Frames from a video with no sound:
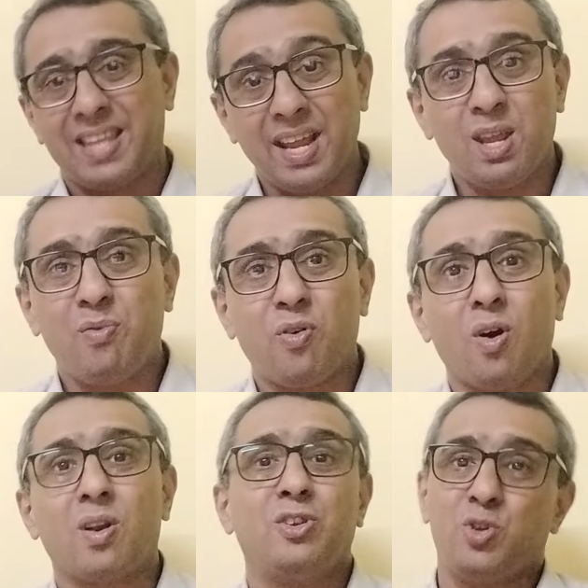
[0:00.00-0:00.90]
Thank you
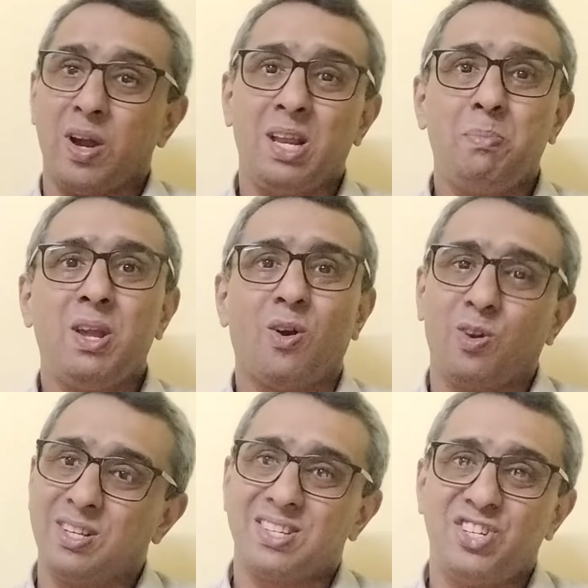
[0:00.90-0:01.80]
for joining me
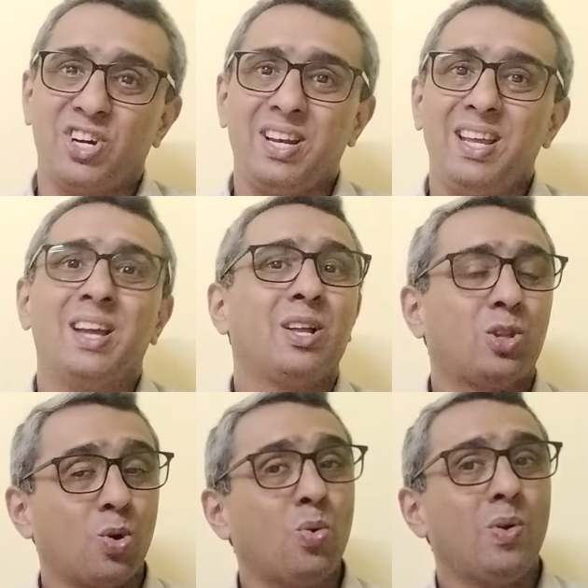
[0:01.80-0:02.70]
on this journey
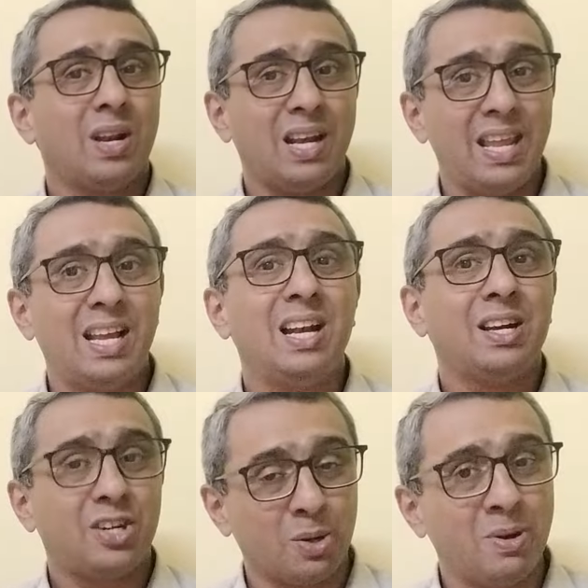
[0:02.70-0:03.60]
through legal
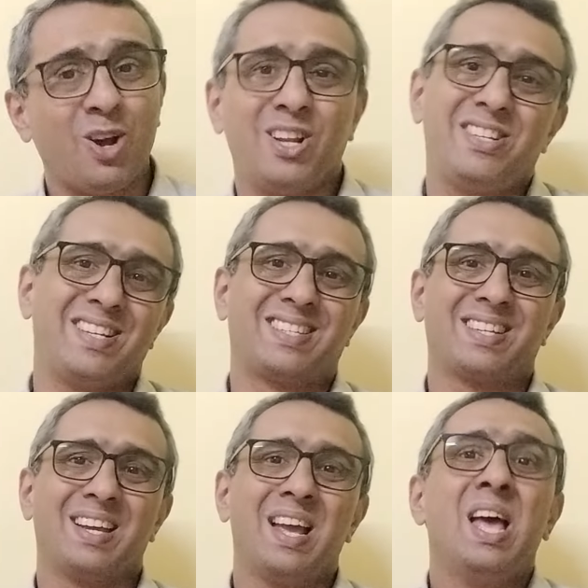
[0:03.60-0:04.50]

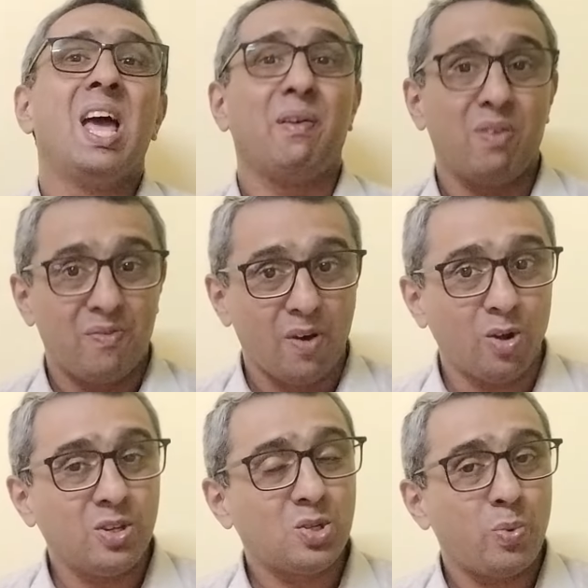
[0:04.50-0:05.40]
terminologies. If you
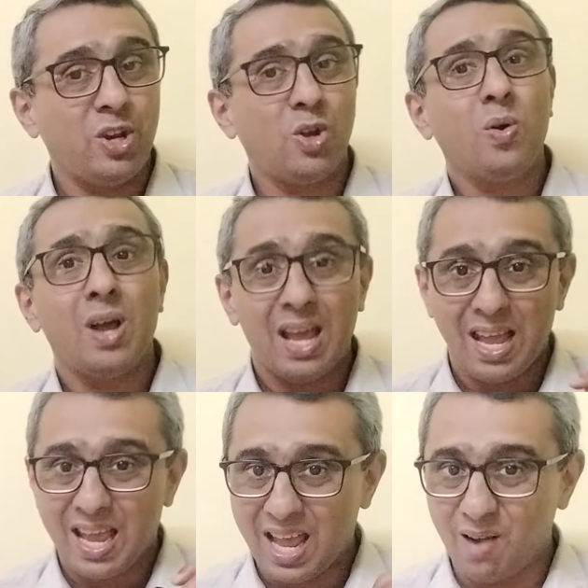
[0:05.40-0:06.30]
found this video
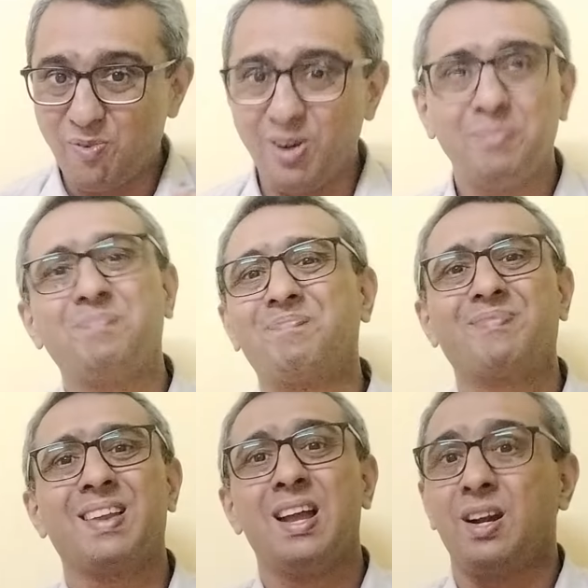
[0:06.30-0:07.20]
helpful,
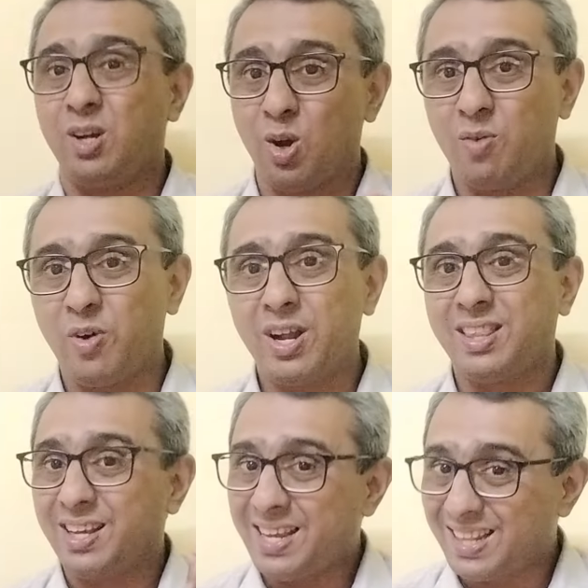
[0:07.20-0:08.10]
don't
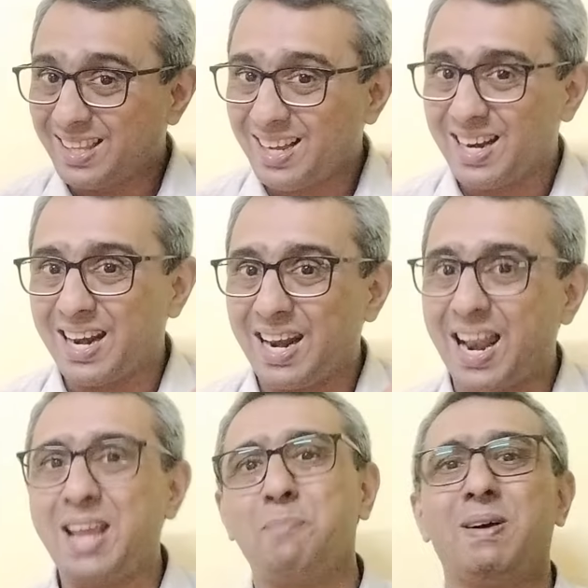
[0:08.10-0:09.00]
forget to hit the
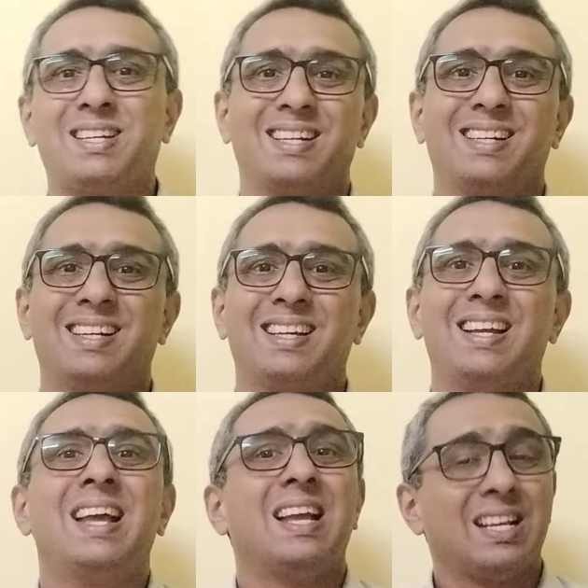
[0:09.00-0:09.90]
like button.
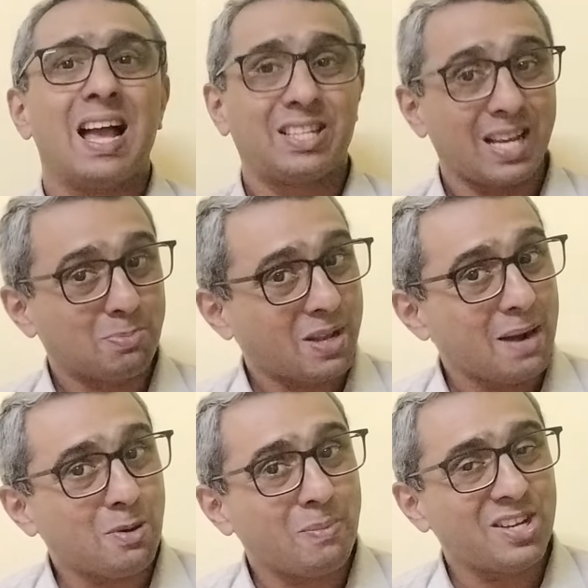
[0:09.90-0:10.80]

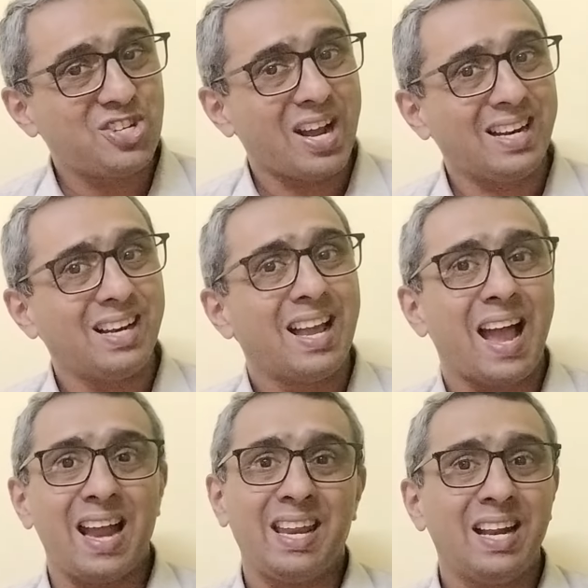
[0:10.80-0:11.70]
Subscribe to my channel
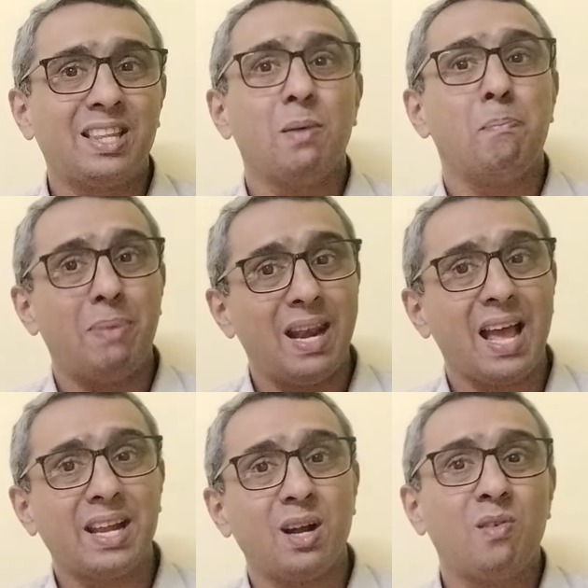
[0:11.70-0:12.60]
and hit the bell
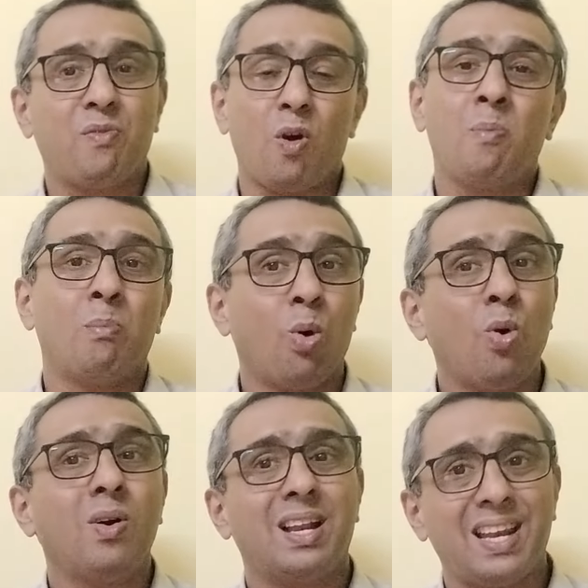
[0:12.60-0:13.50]
icon for
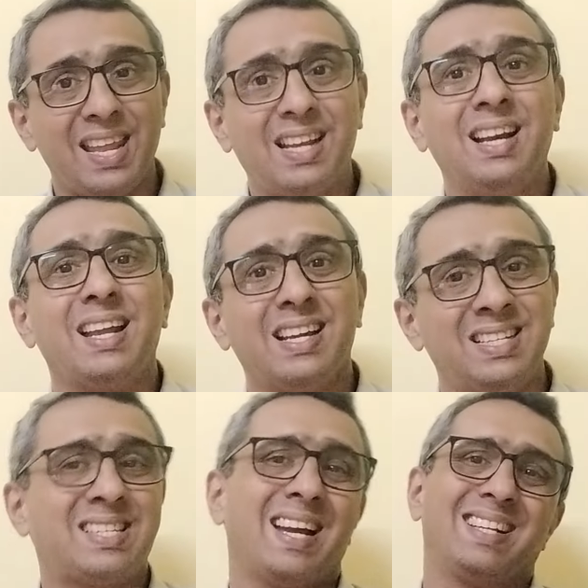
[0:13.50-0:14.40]
more legal
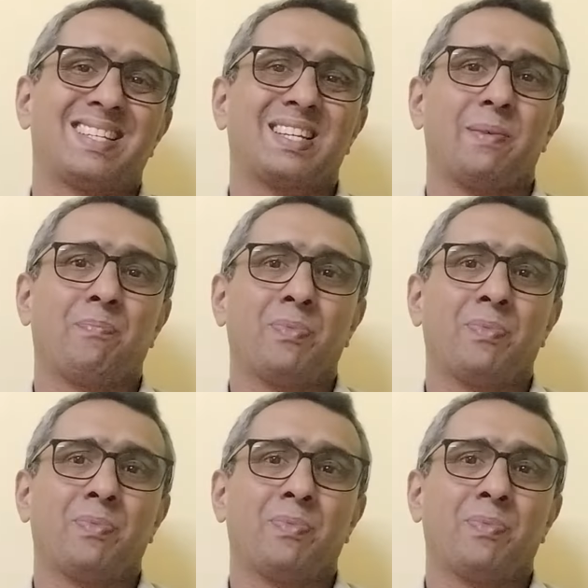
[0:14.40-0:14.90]
insights.